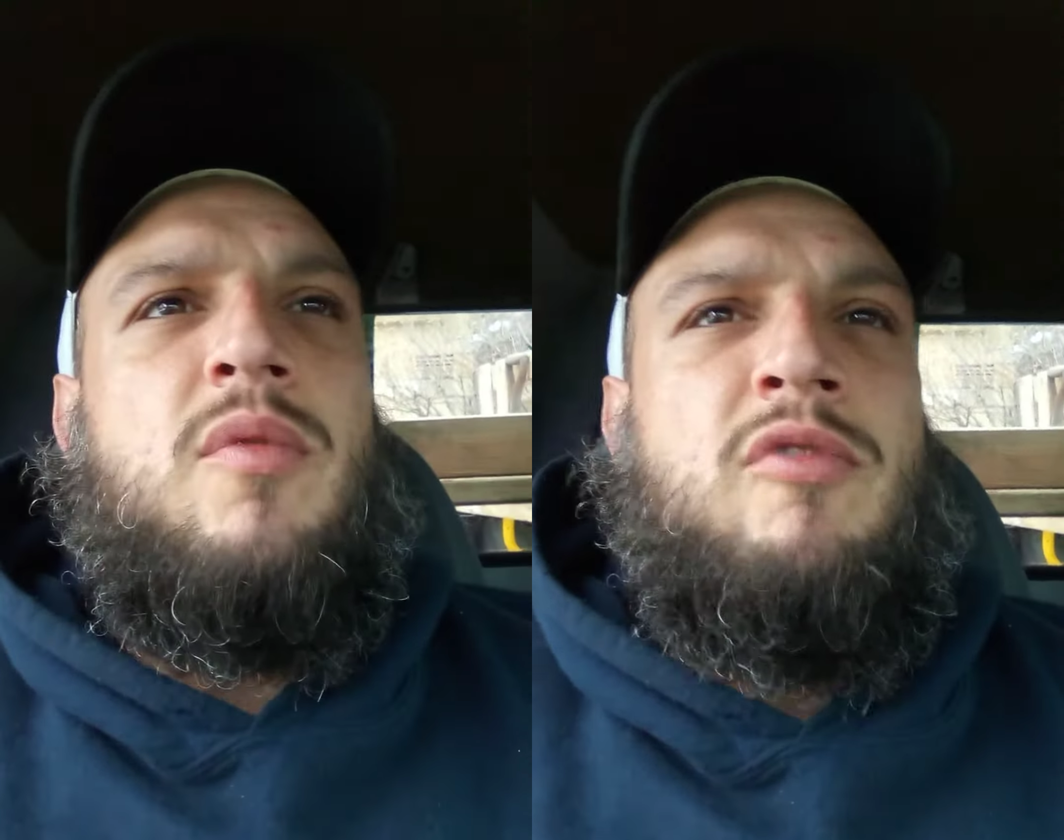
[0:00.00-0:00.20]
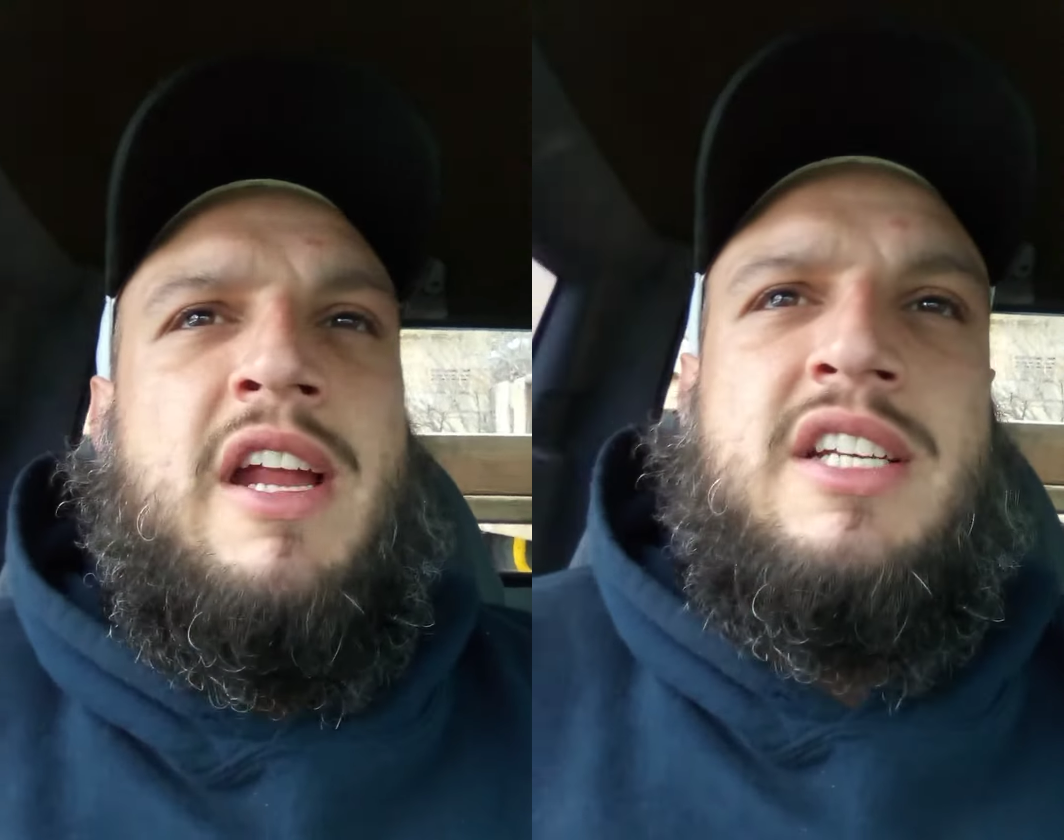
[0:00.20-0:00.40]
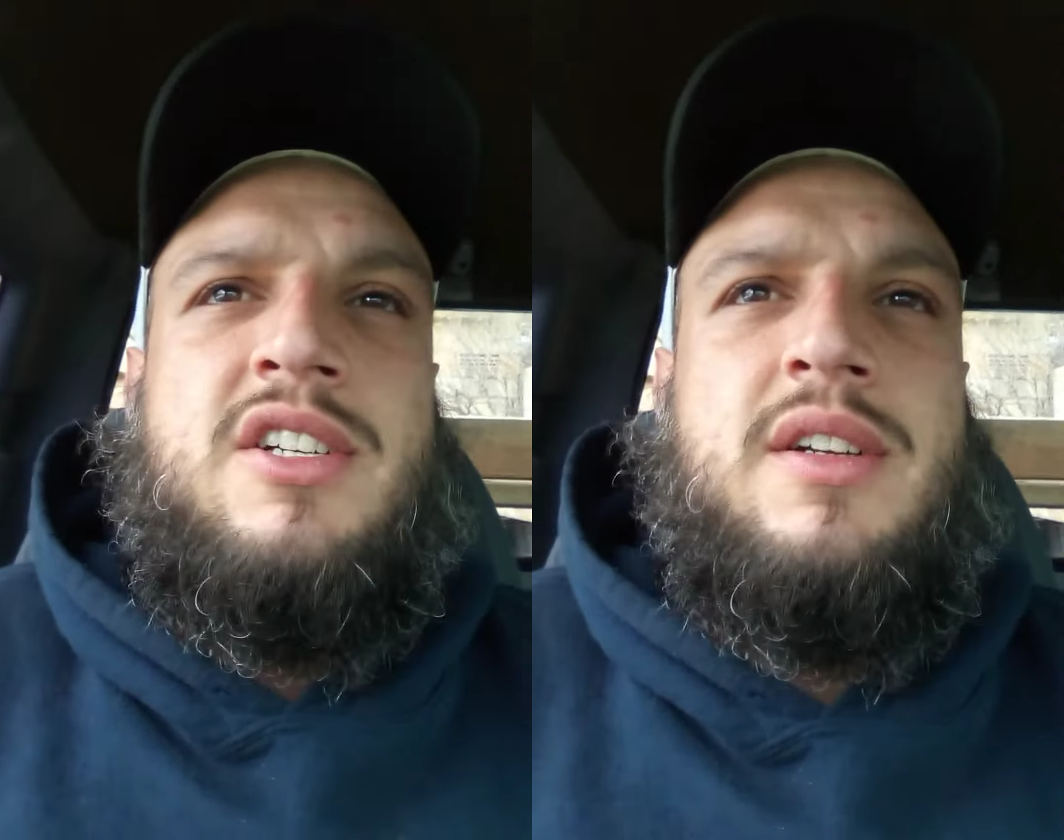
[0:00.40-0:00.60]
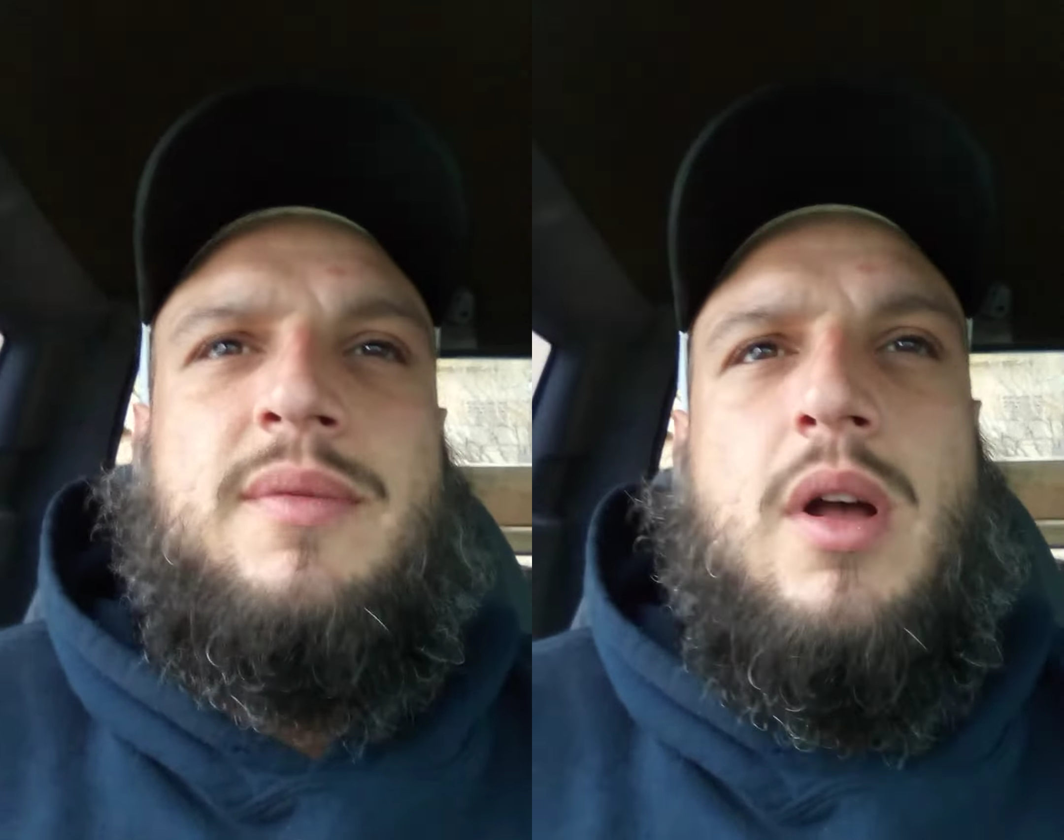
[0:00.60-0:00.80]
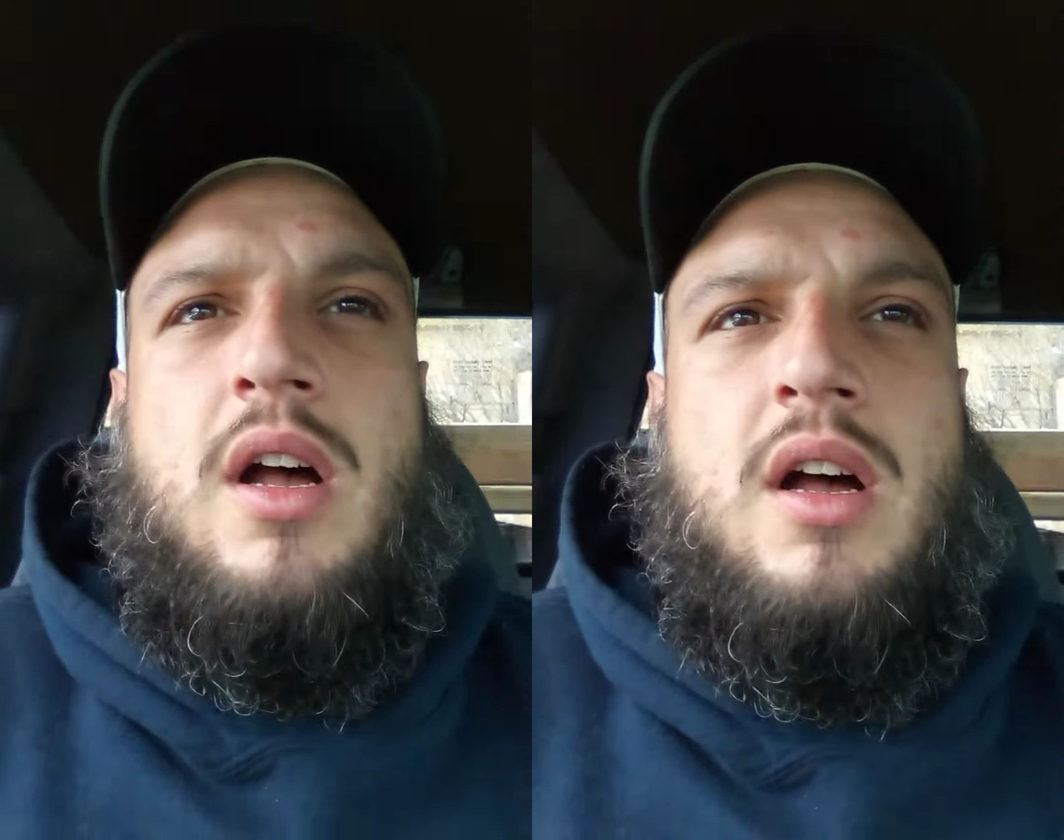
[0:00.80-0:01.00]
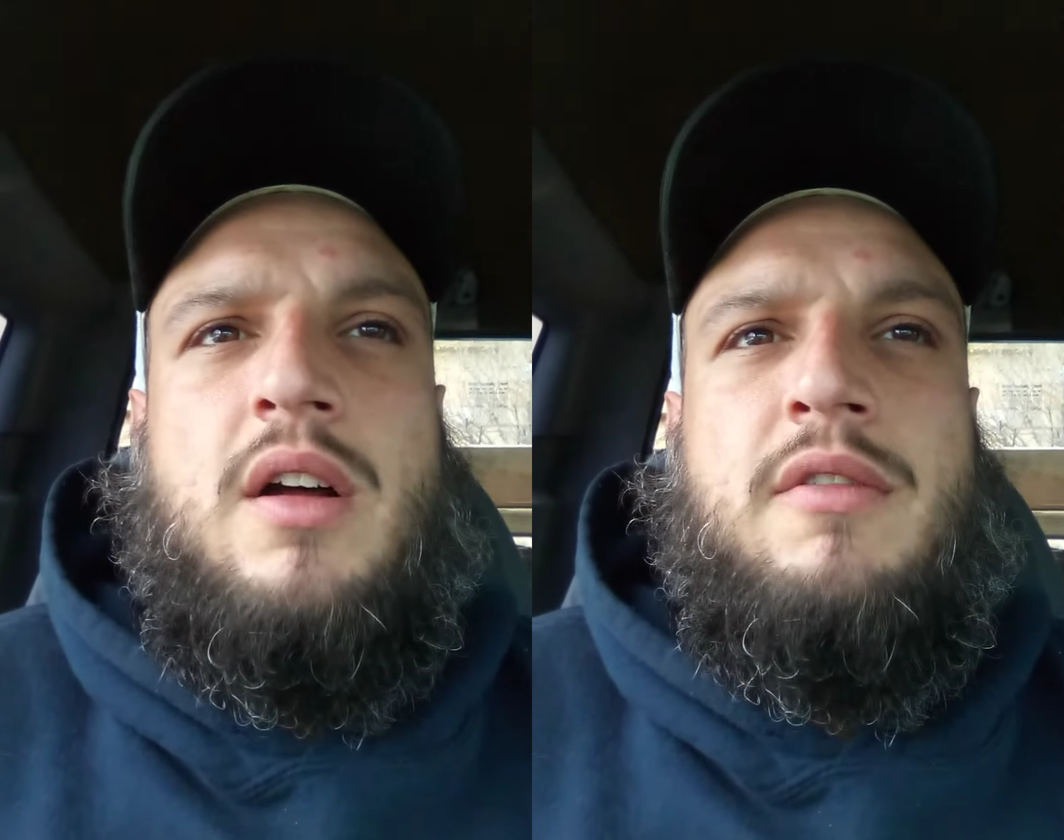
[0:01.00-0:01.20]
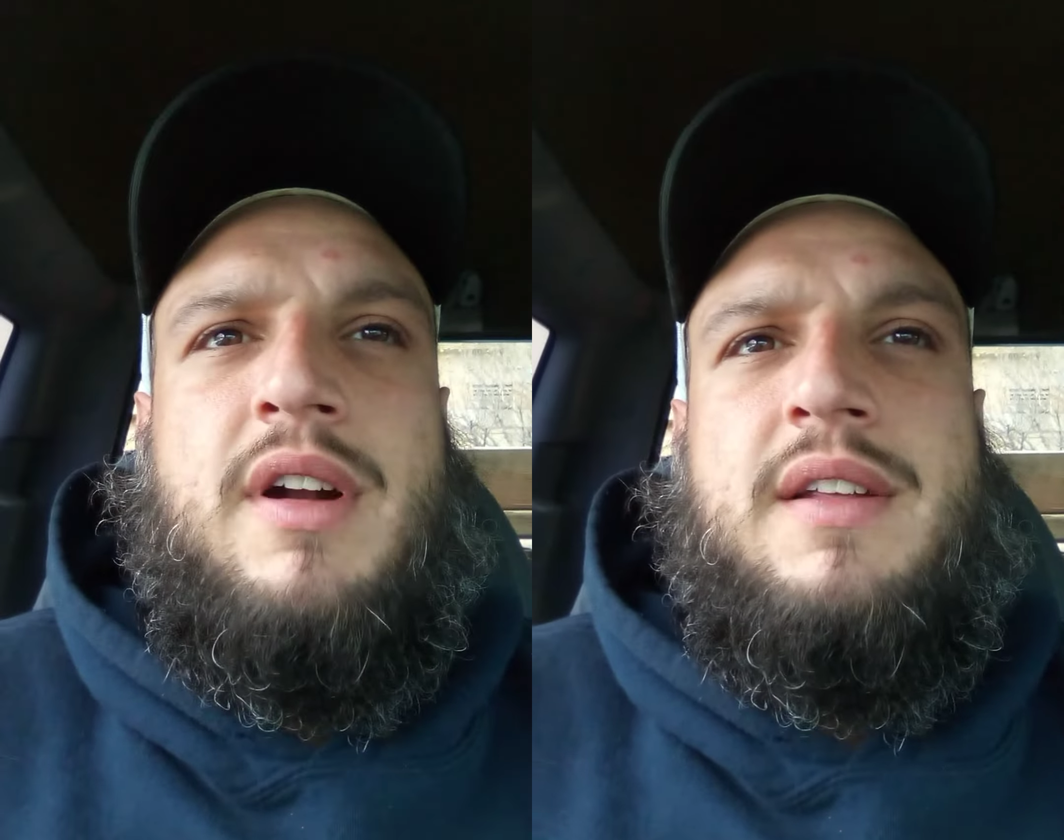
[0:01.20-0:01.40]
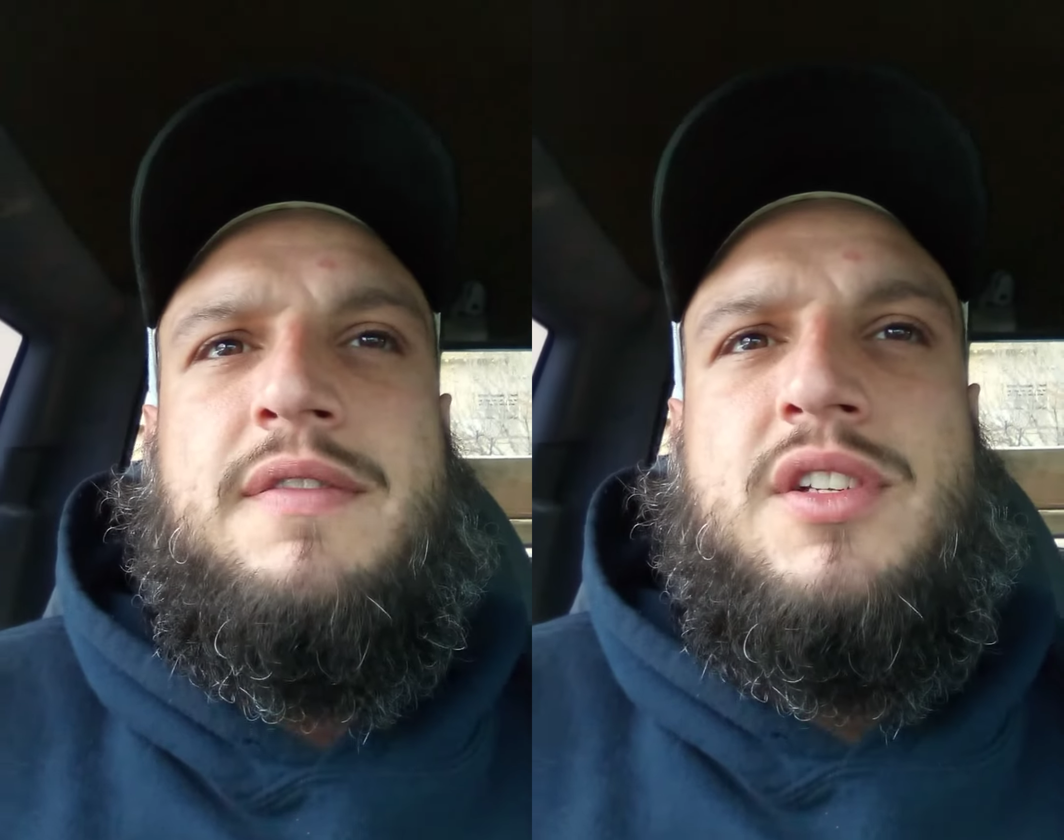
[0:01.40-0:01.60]
Ranger uh,
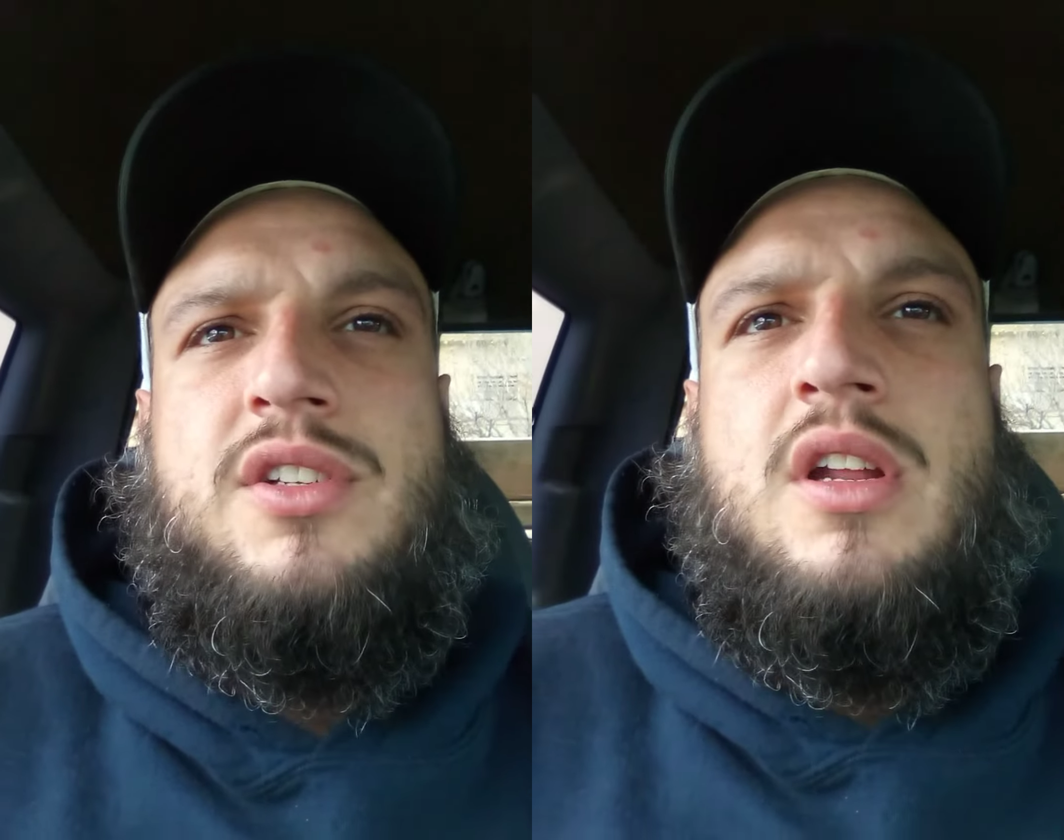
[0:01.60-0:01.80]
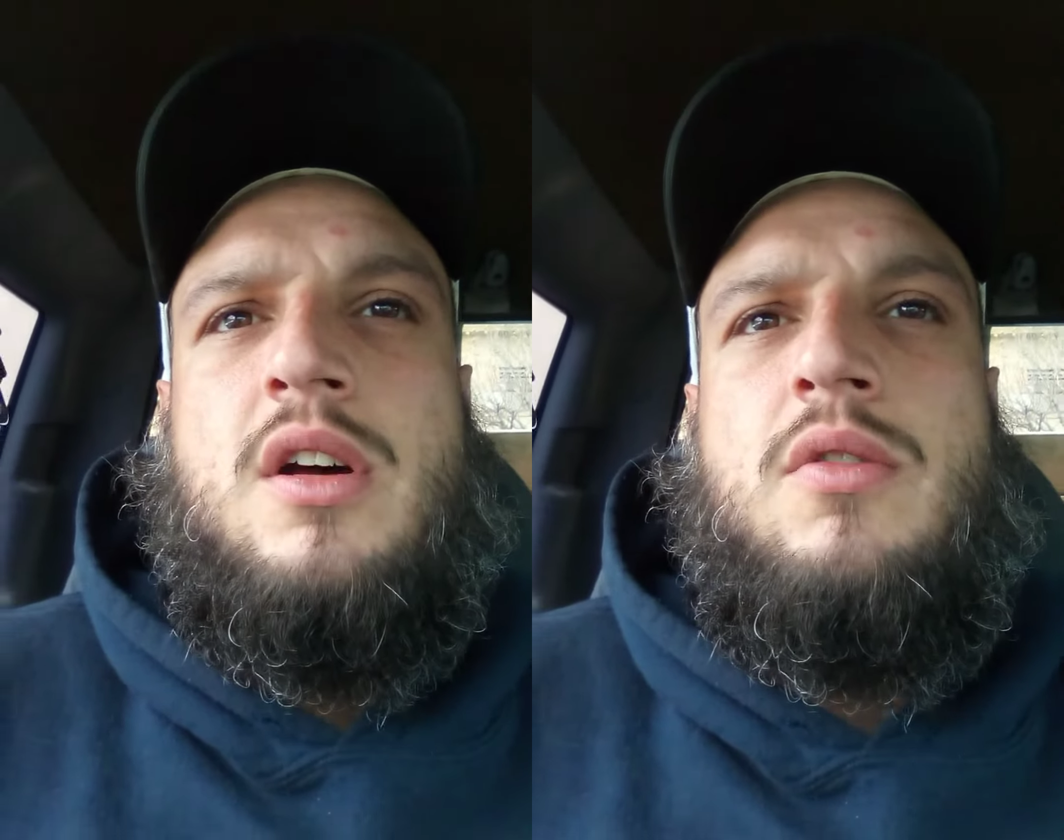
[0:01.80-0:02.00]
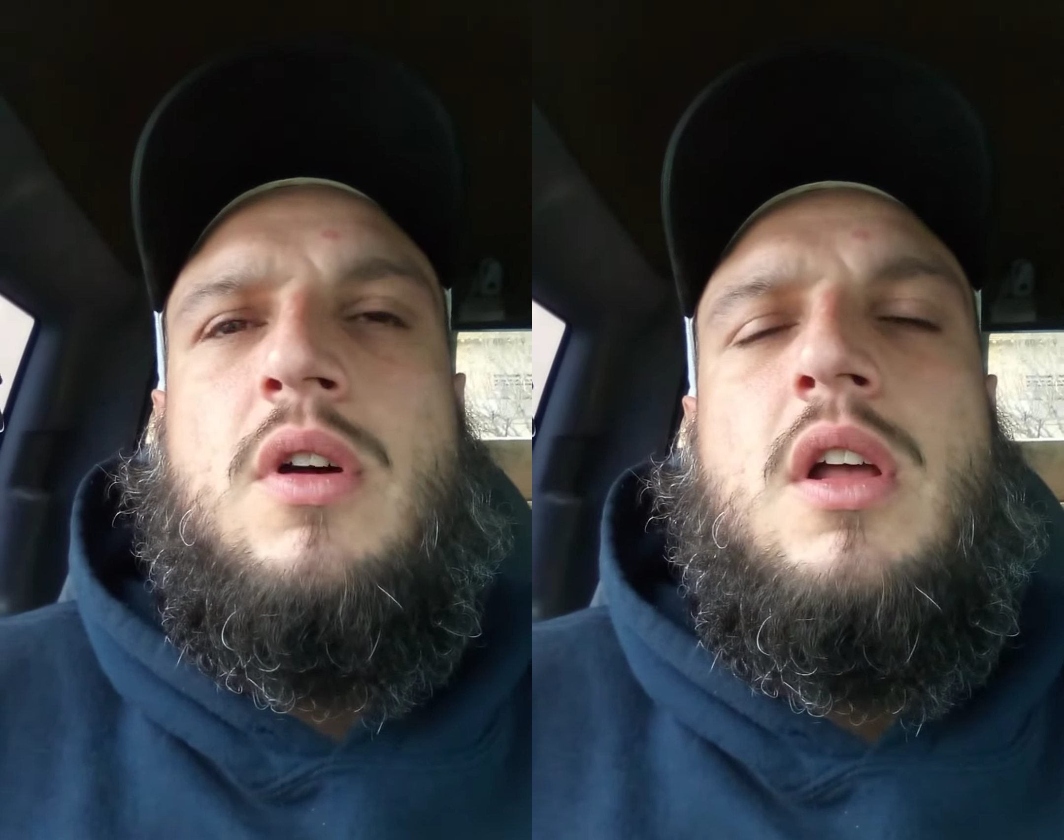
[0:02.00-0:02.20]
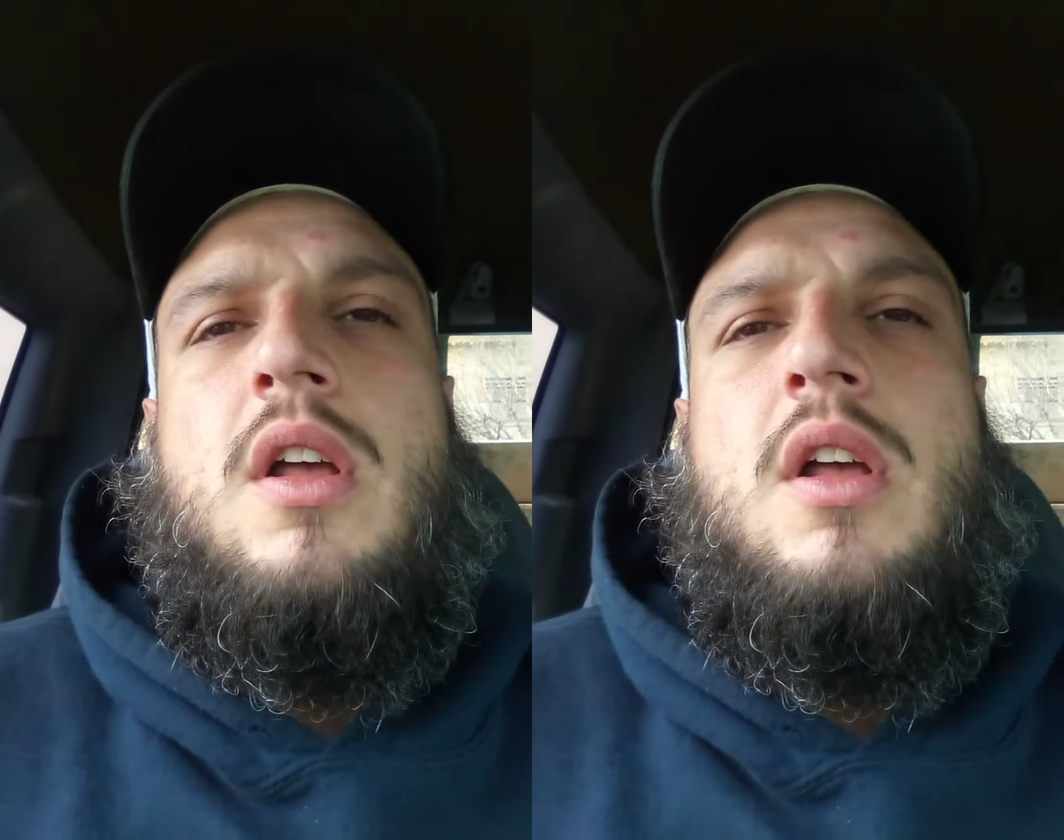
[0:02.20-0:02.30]
ready for snow.